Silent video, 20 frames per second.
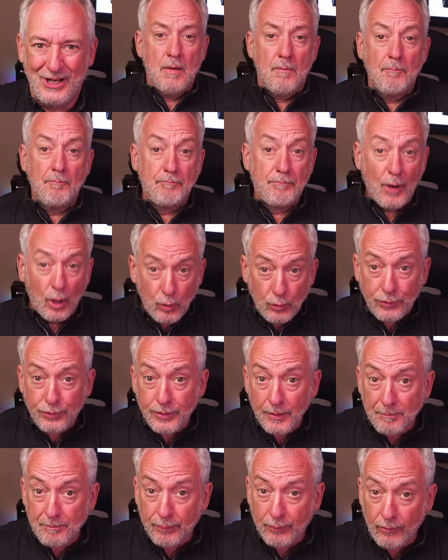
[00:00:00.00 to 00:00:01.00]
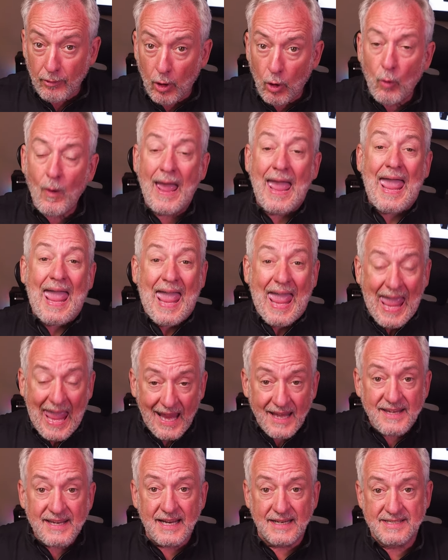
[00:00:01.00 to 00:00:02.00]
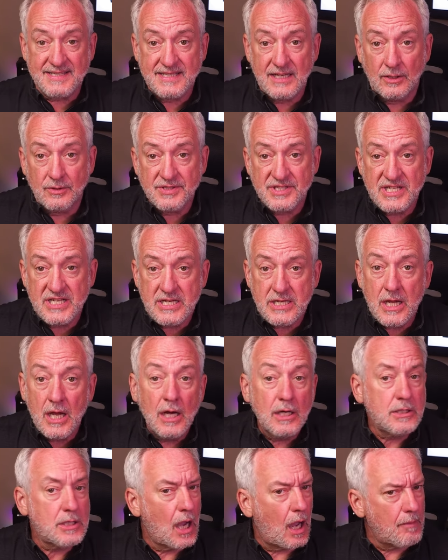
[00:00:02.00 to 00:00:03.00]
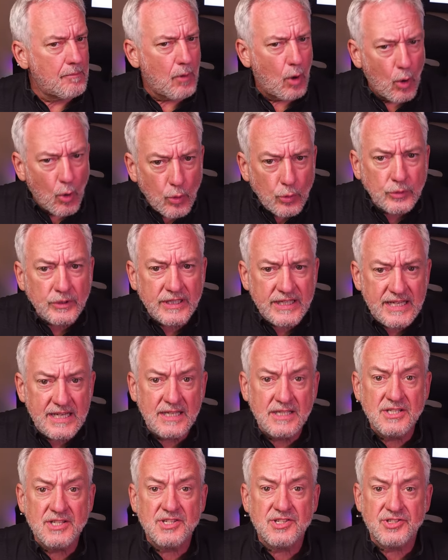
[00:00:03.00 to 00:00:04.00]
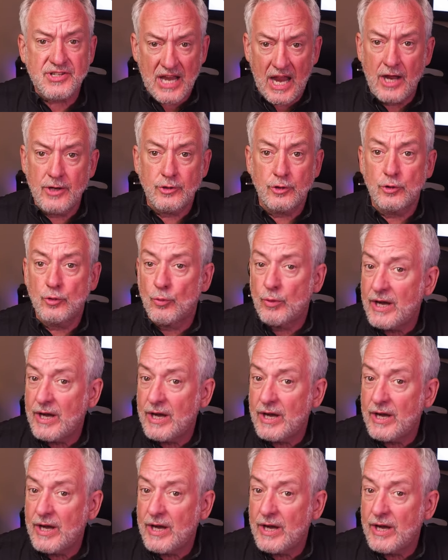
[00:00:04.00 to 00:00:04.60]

Both the Pro and XLT come only in standard